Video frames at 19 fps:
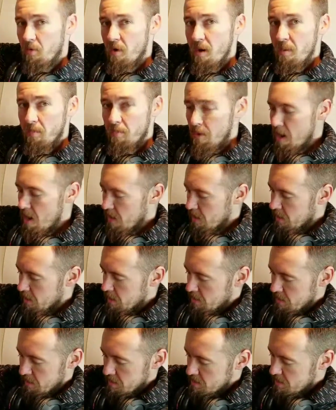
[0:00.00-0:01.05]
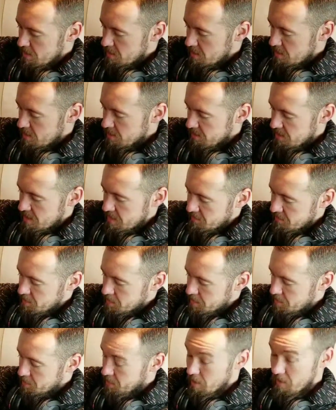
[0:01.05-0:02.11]
right back. It doesn't have to
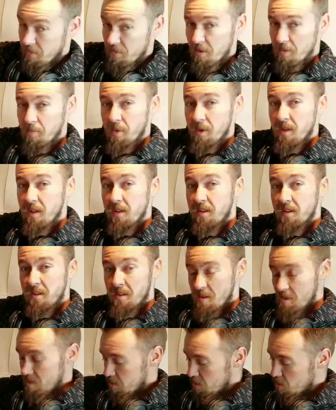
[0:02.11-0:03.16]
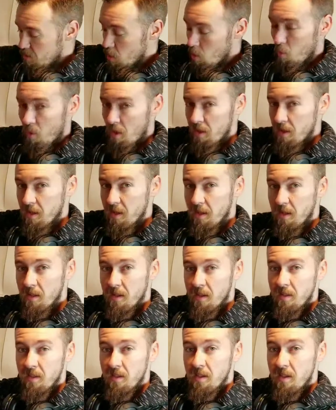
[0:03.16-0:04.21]
be perfect, but you don't want it
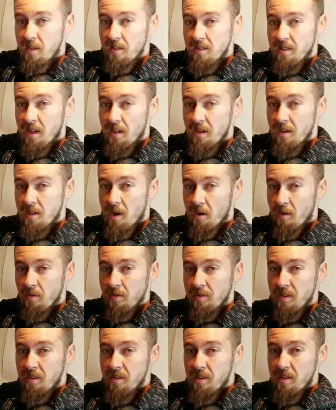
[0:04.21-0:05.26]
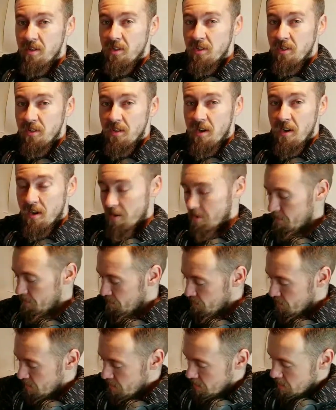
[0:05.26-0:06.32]
hitting the inside internals of the engine there.
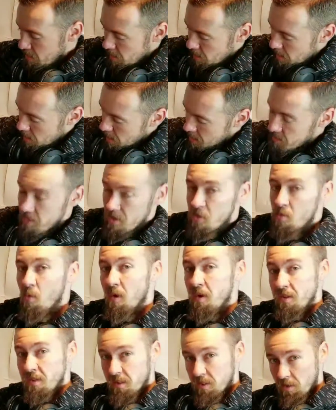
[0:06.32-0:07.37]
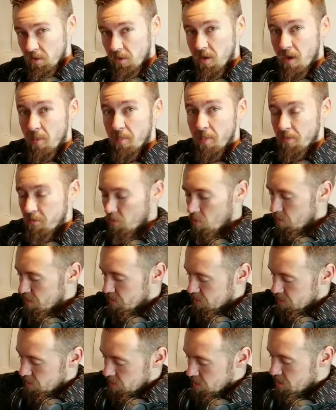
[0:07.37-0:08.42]
And then you want to seal it up, of course,
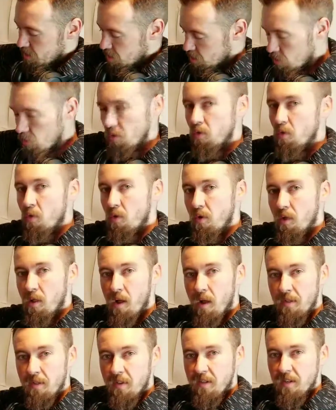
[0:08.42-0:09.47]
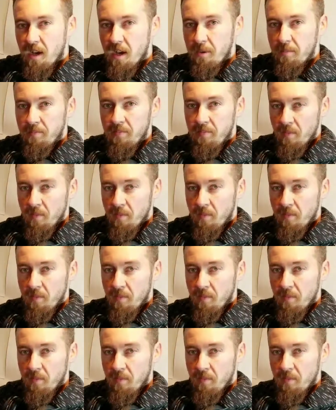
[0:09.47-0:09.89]
so you're not shooting oil out the top.